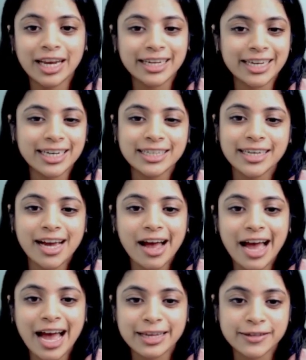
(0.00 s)
Like India
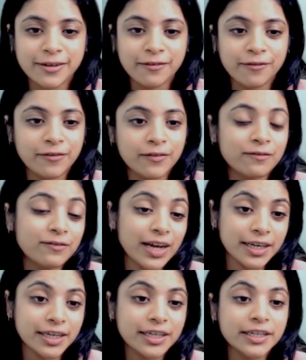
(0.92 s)
has a
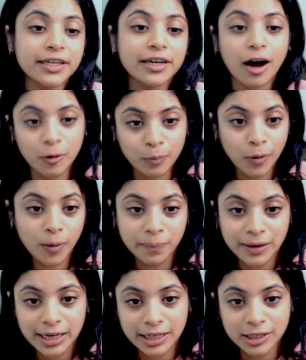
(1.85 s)
very young
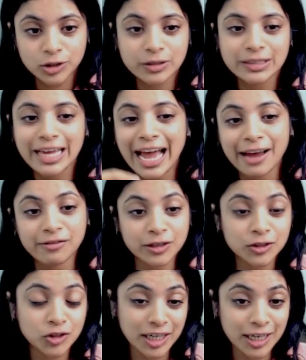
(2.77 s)
population. The
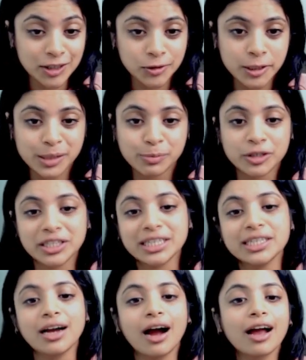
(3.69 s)
average age is pretty
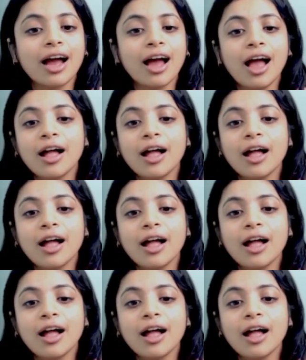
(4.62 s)
young.